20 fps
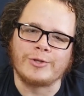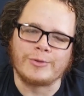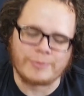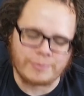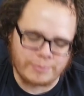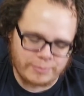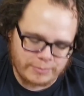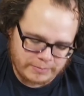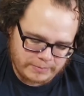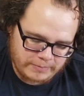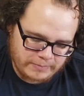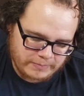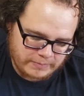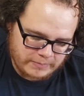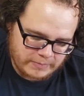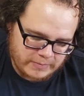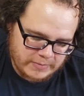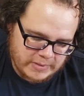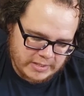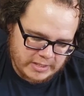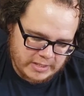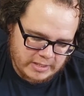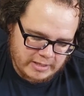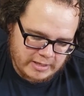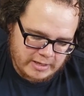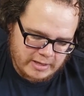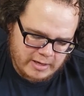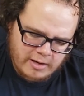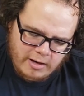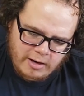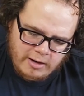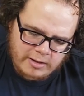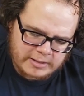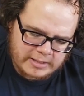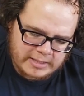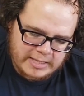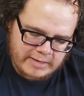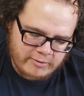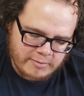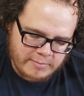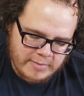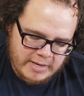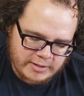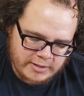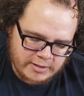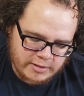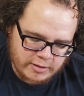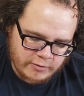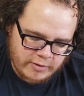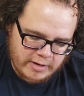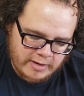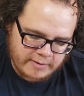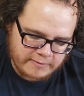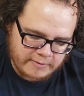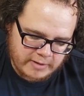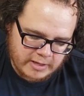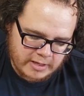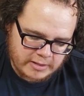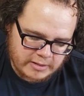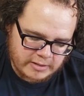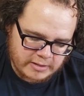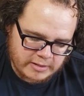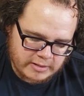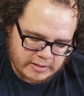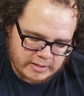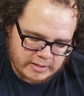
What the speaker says: you. Arson never mentioned a grandfather.